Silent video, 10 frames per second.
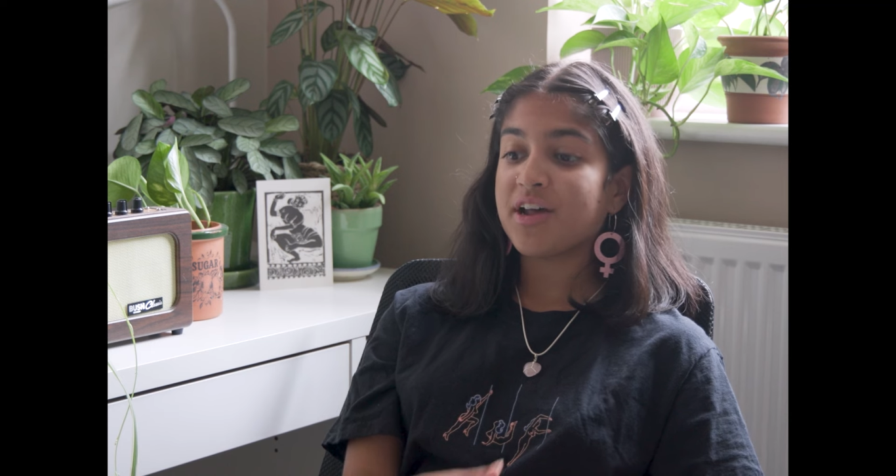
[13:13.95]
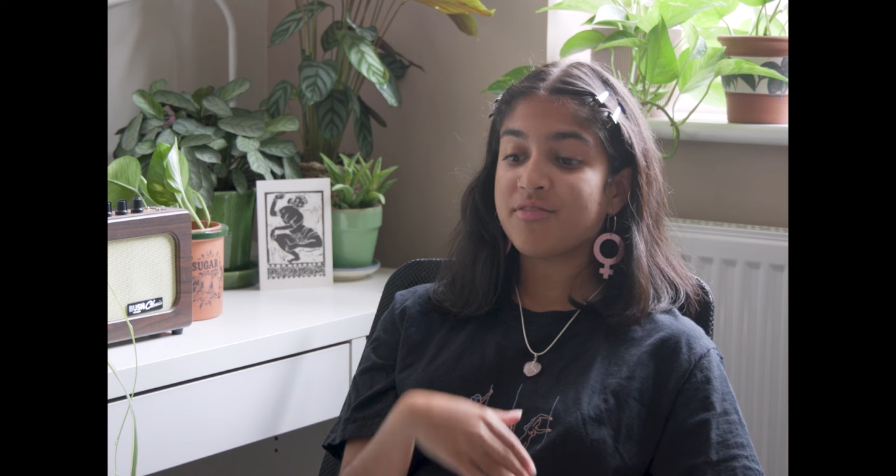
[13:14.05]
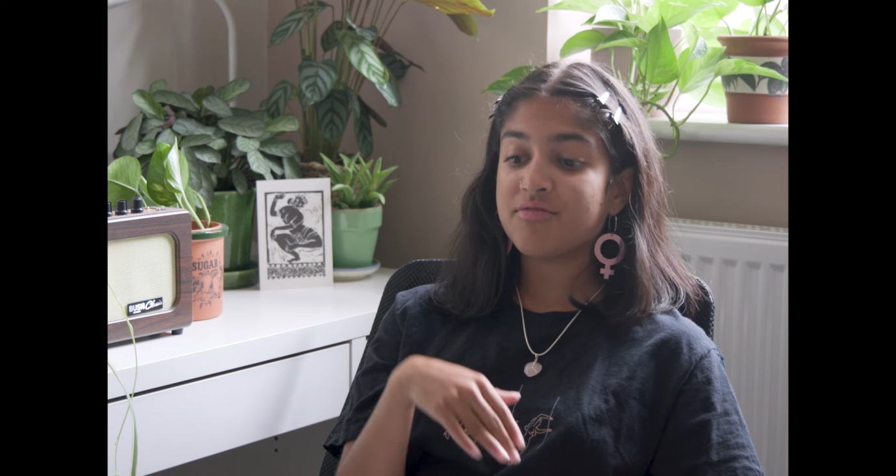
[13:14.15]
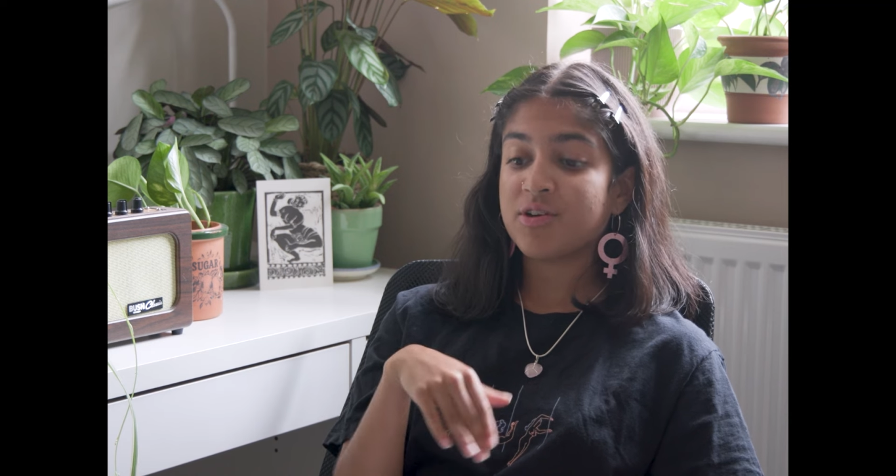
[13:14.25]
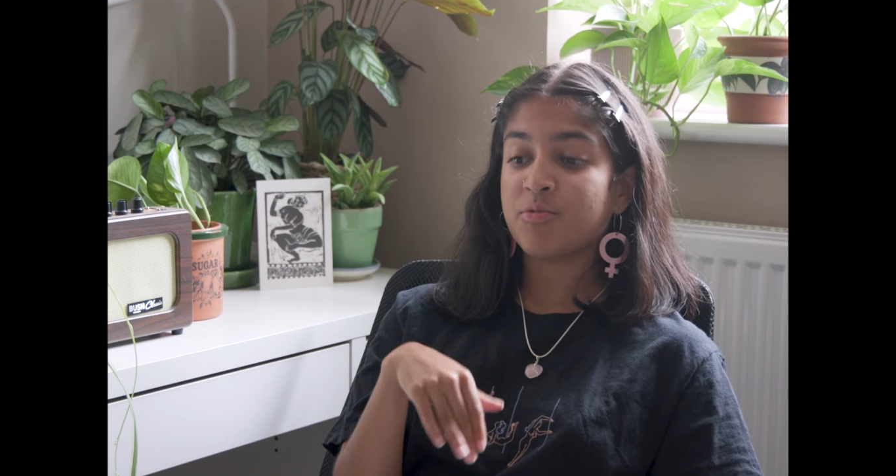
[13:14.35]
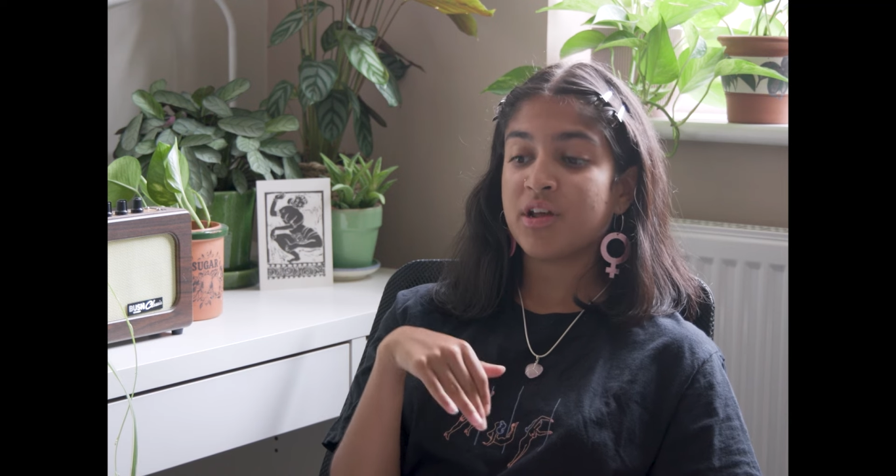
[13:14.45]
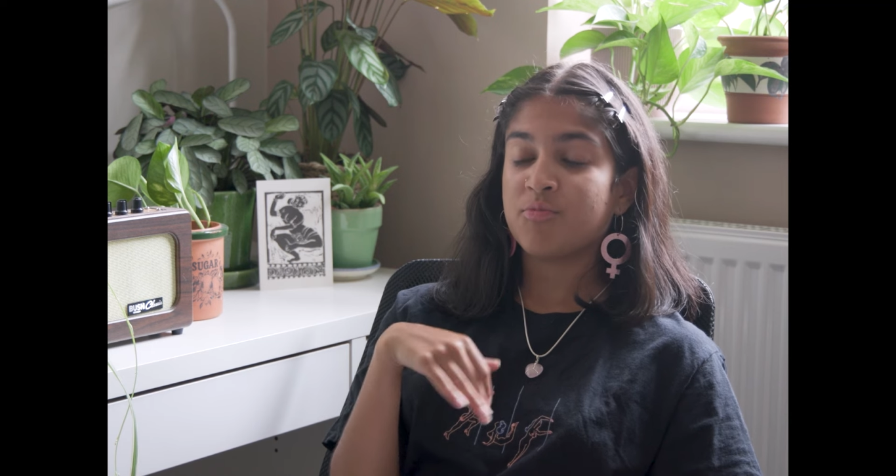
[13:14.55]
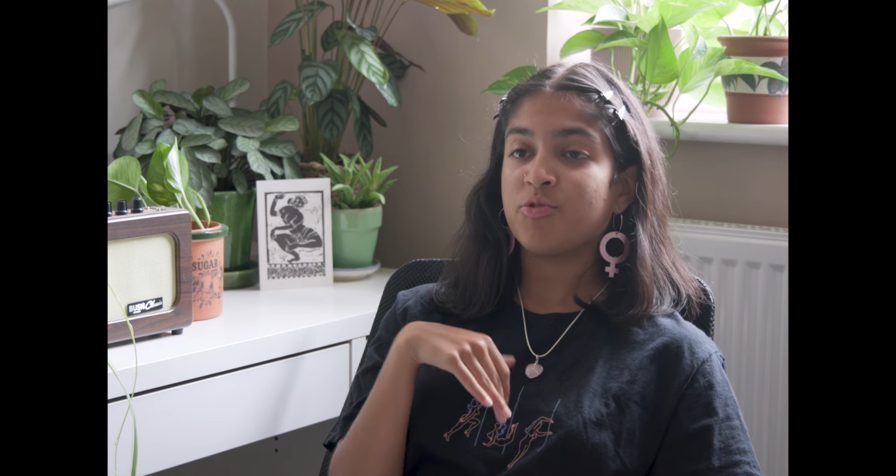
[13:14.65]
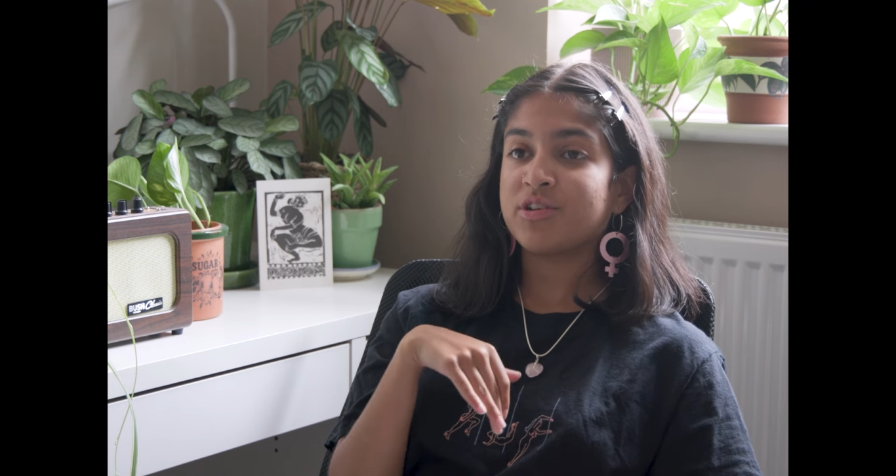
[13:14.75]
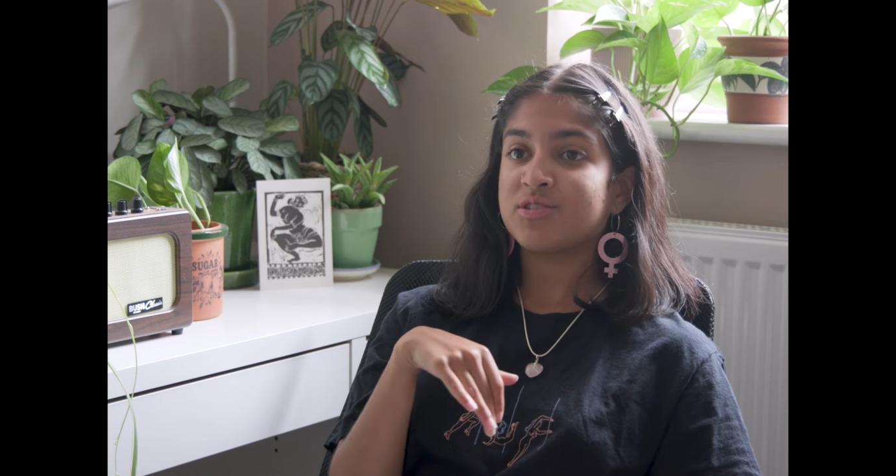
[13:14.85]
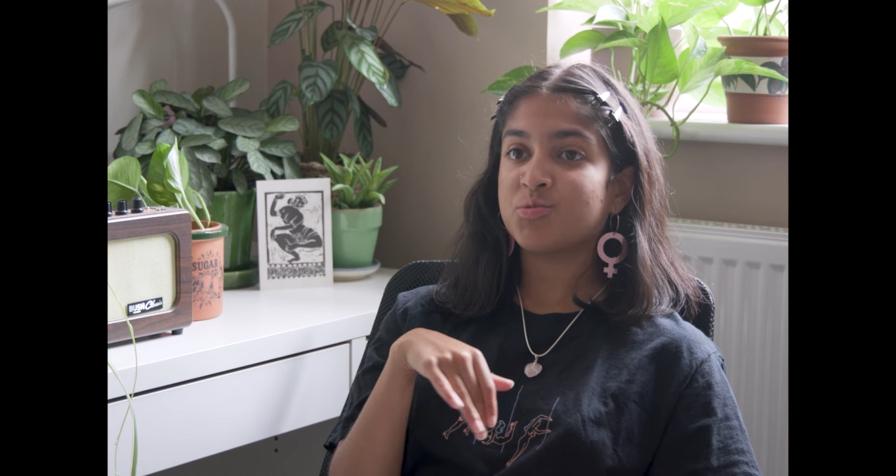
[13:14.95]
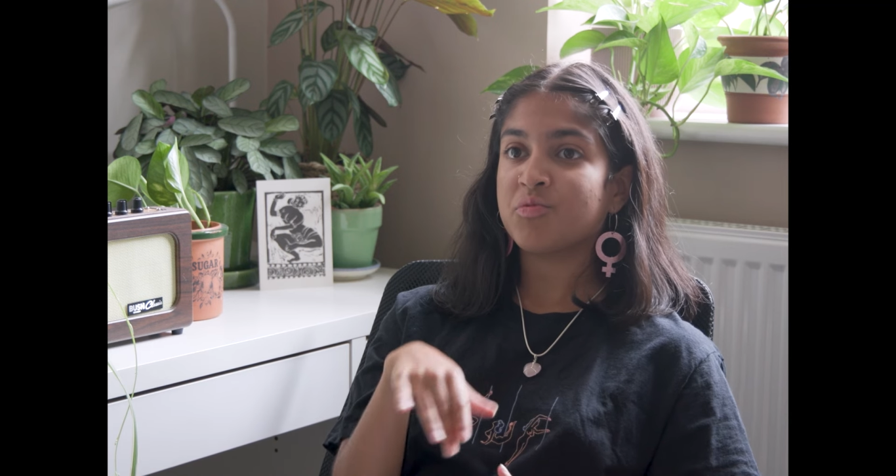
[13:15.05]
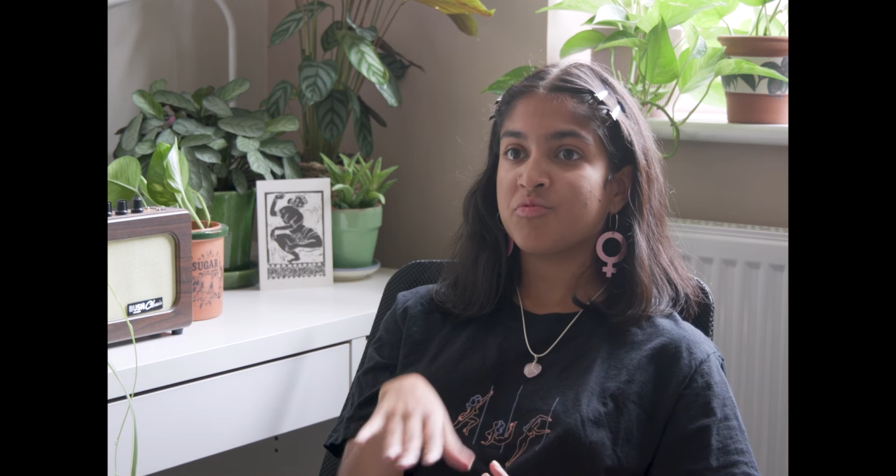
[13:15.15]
but I feel when I walk into